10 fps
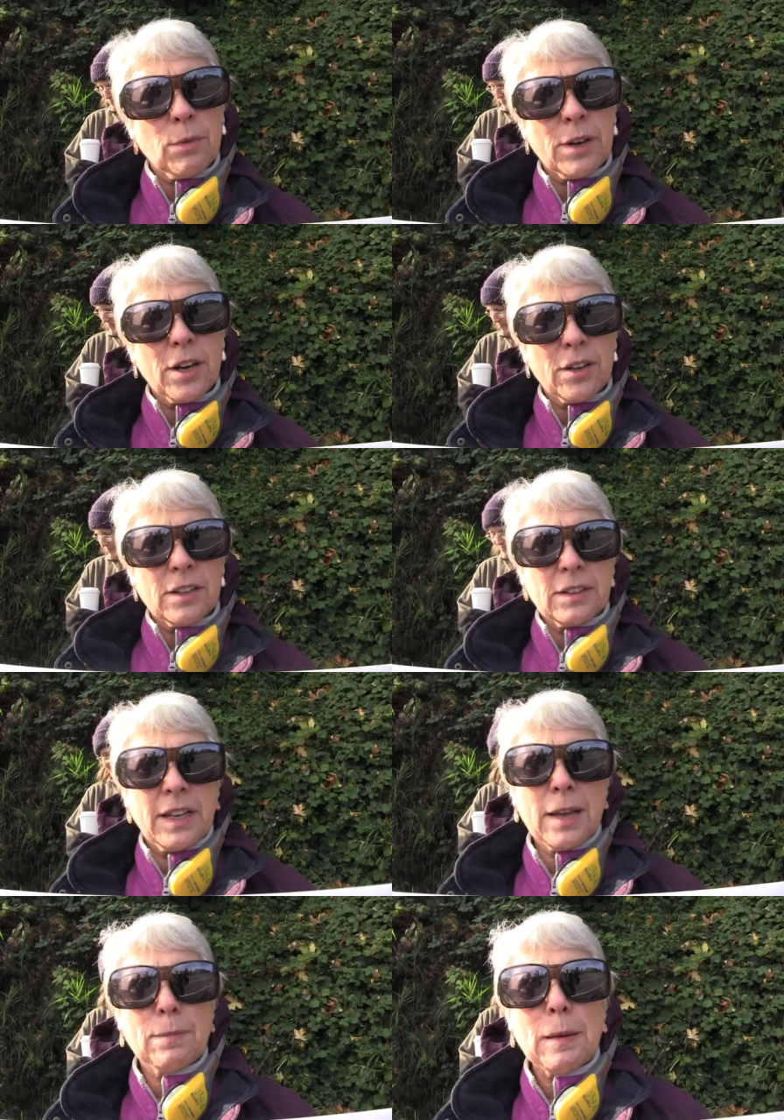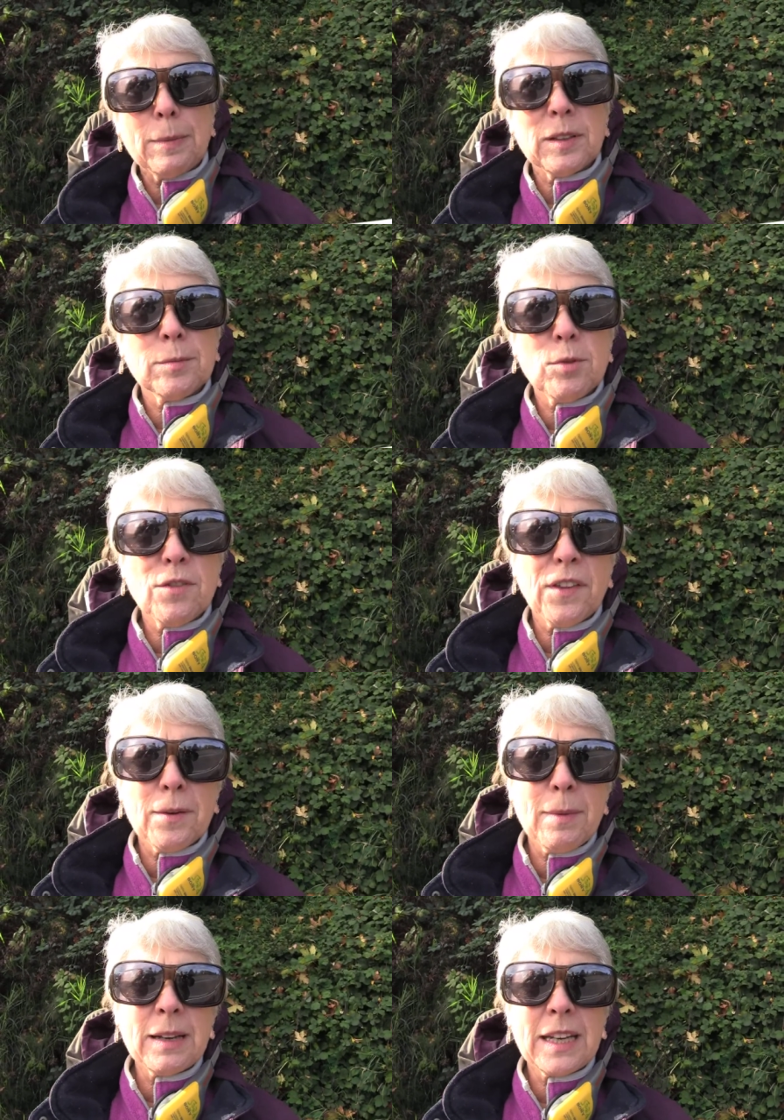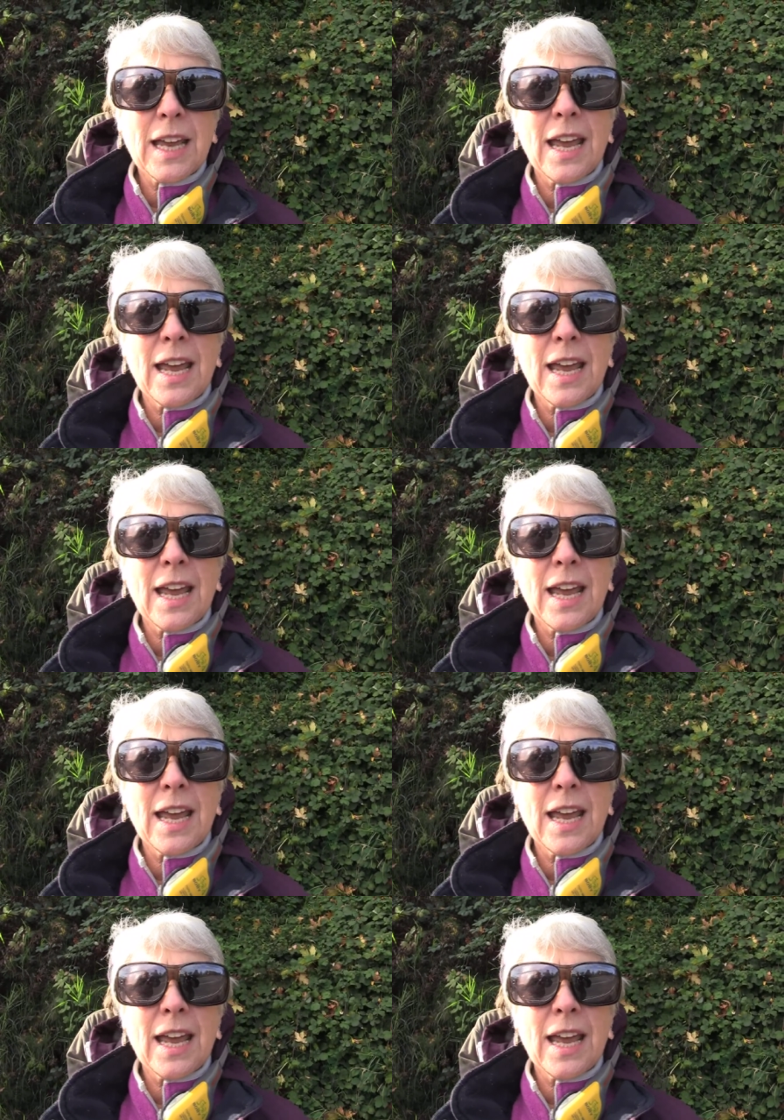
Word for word: we're here to get people to move their money,